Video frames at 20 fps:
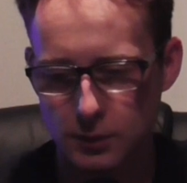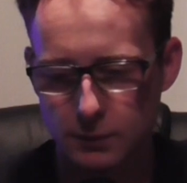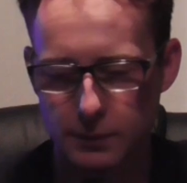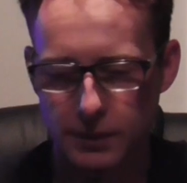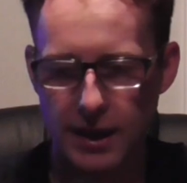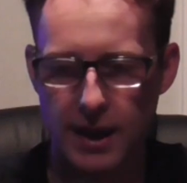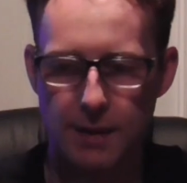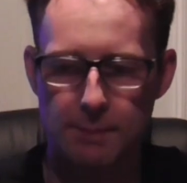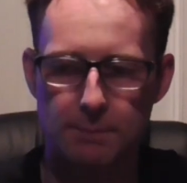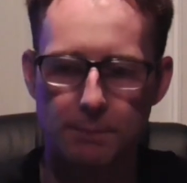
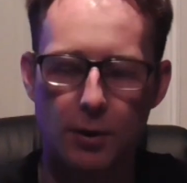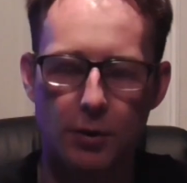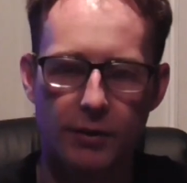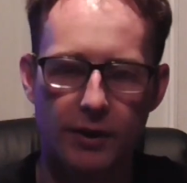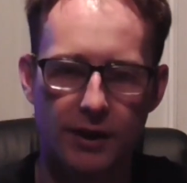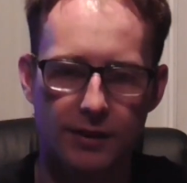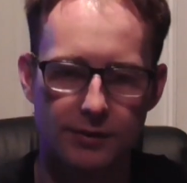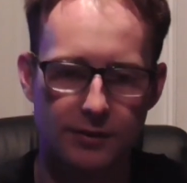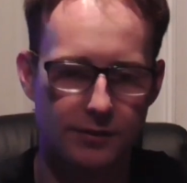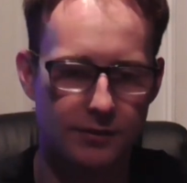But, yeah, Bo
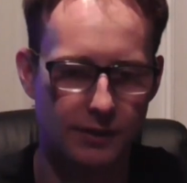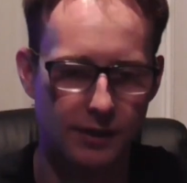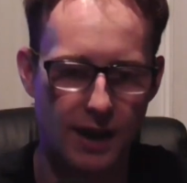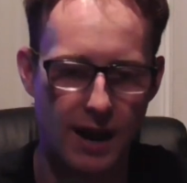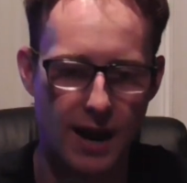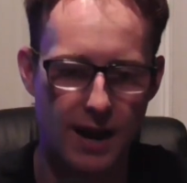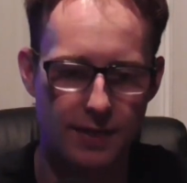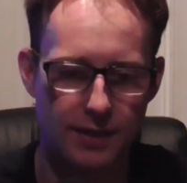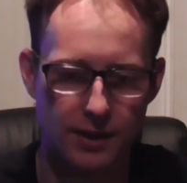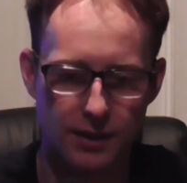Nix is a
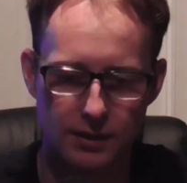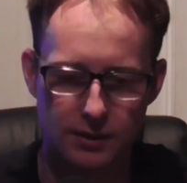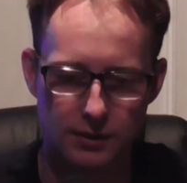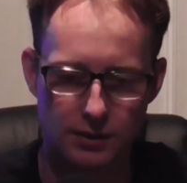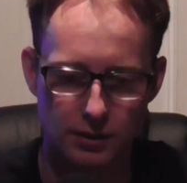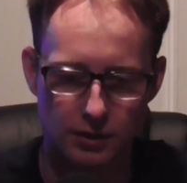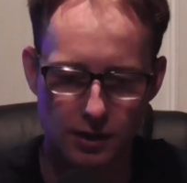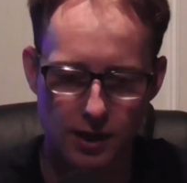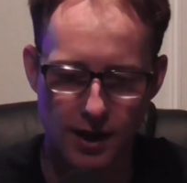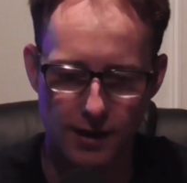guy that
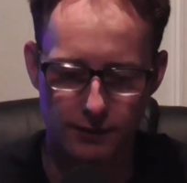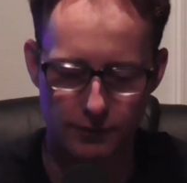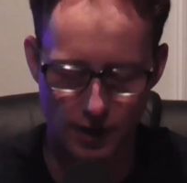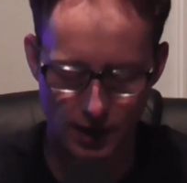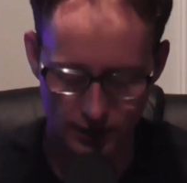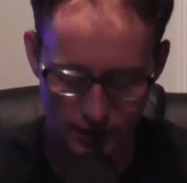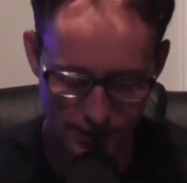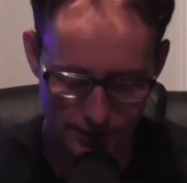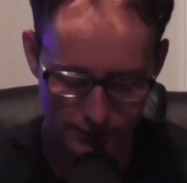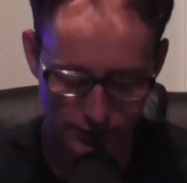you love.
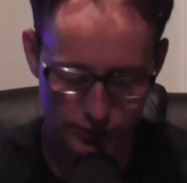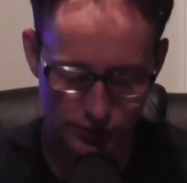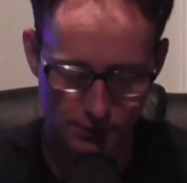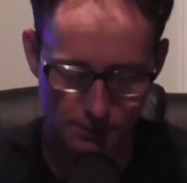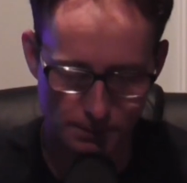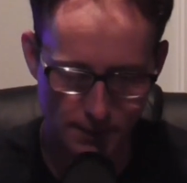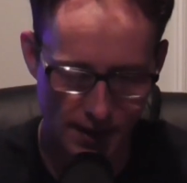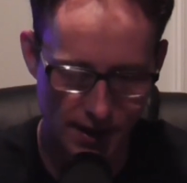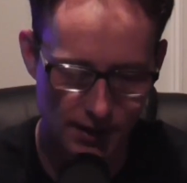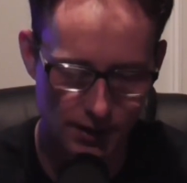I love his
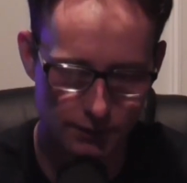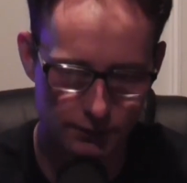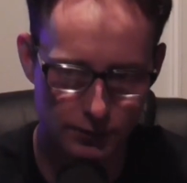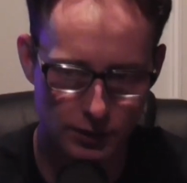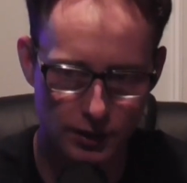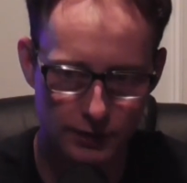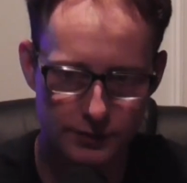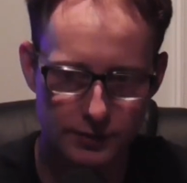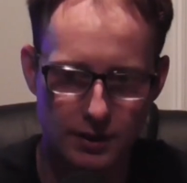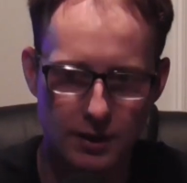
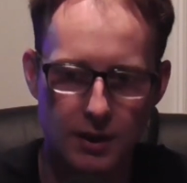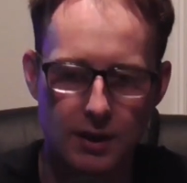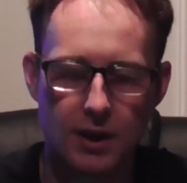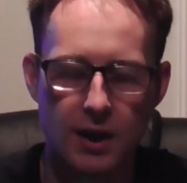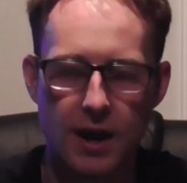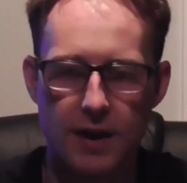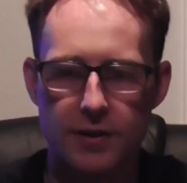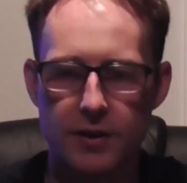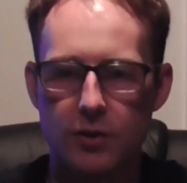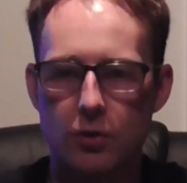competitiveness.
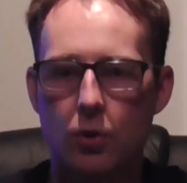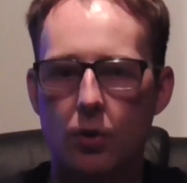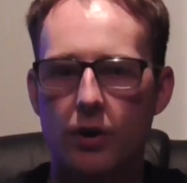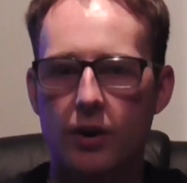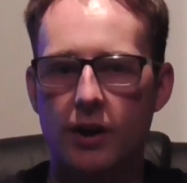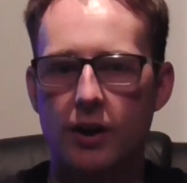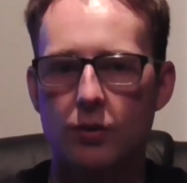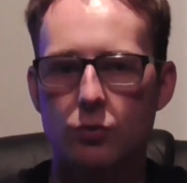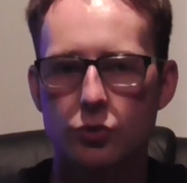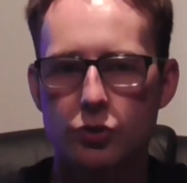I think
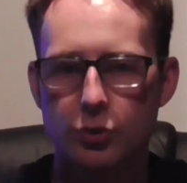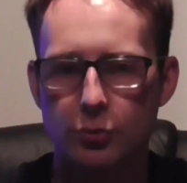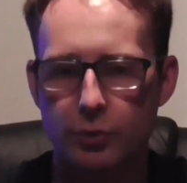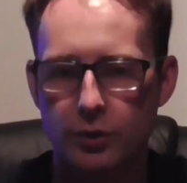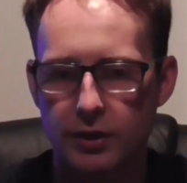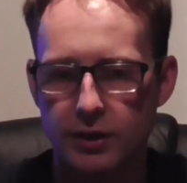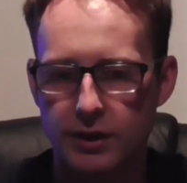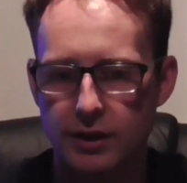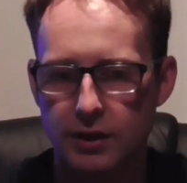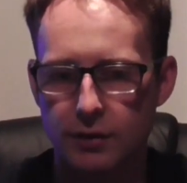Oregon was a
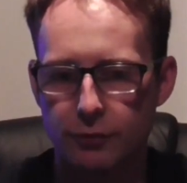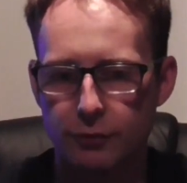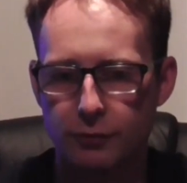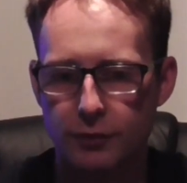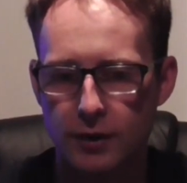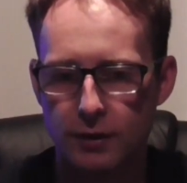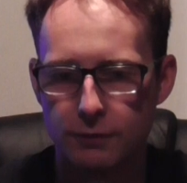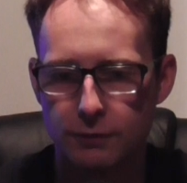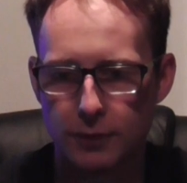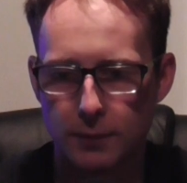really good
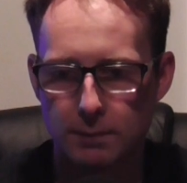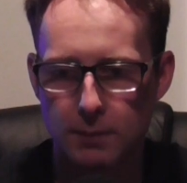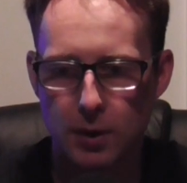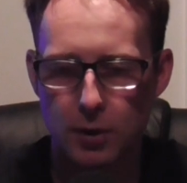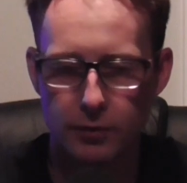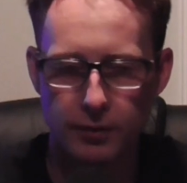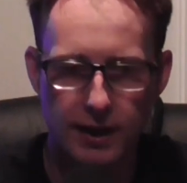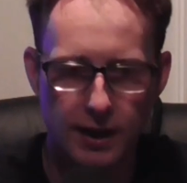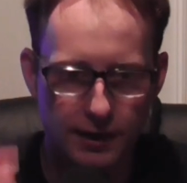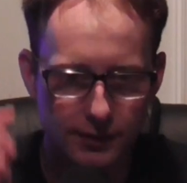fit for
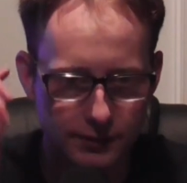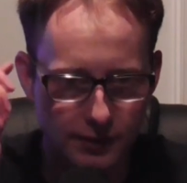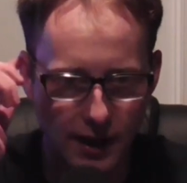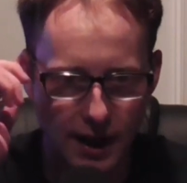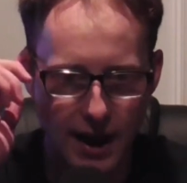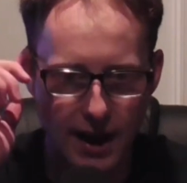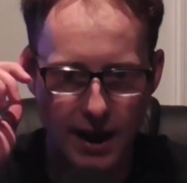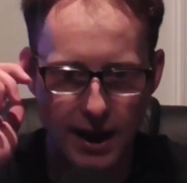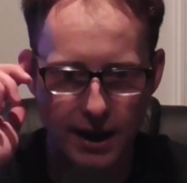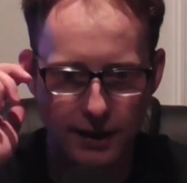Bo Nix.
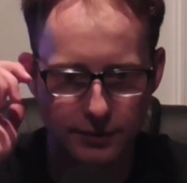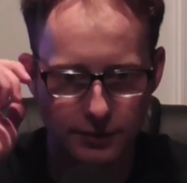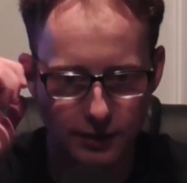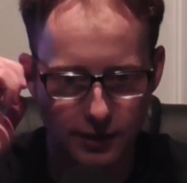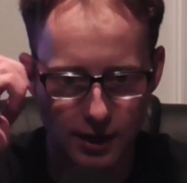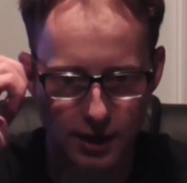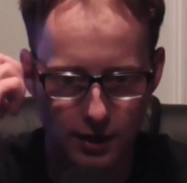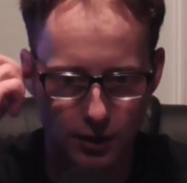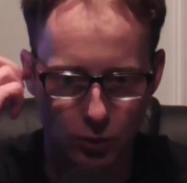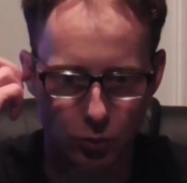I
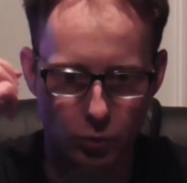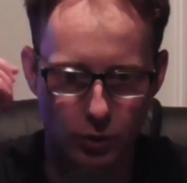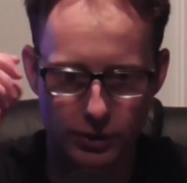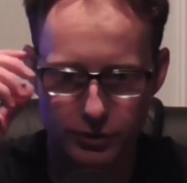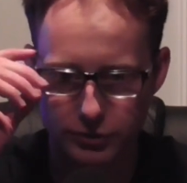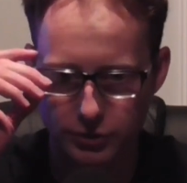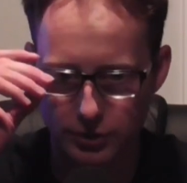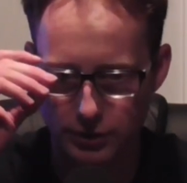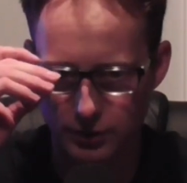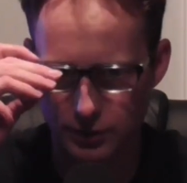actually kind of
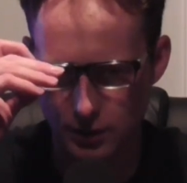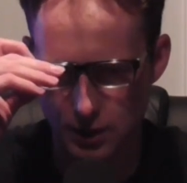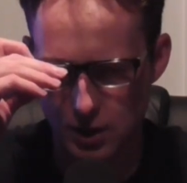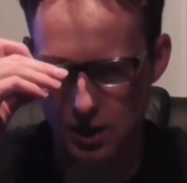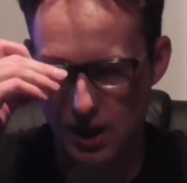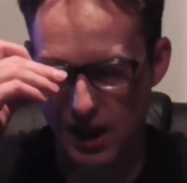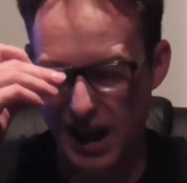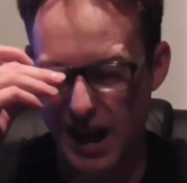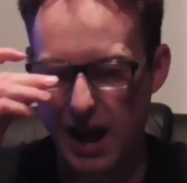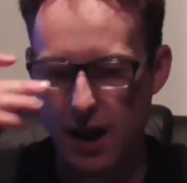questioned
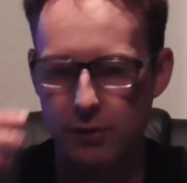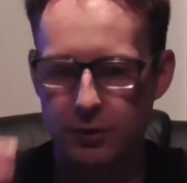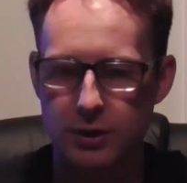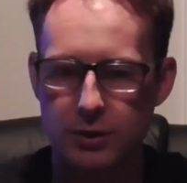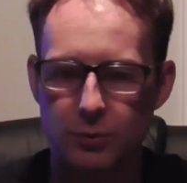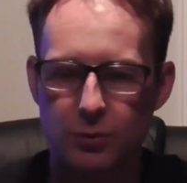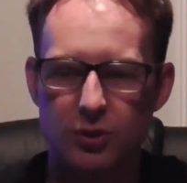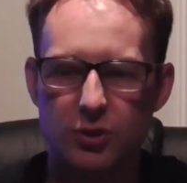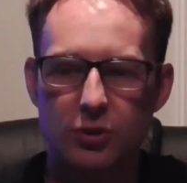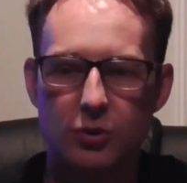how
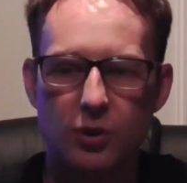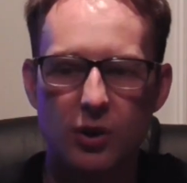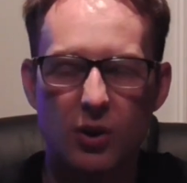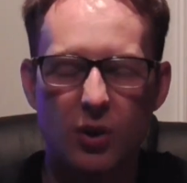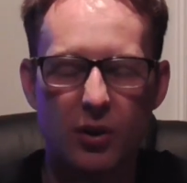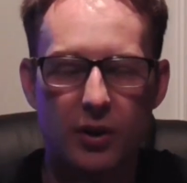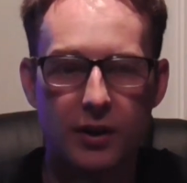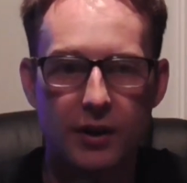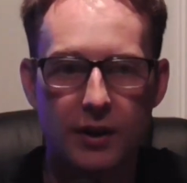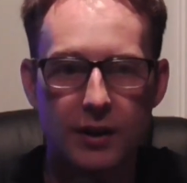he would do
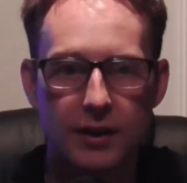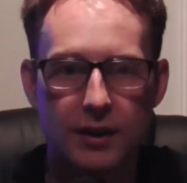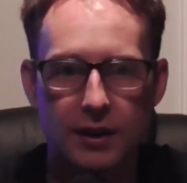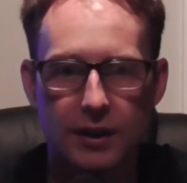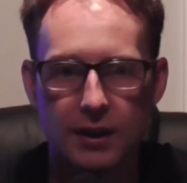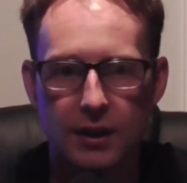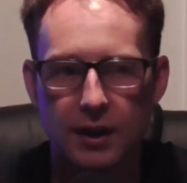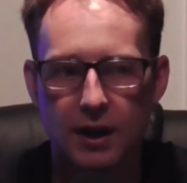at Oregon.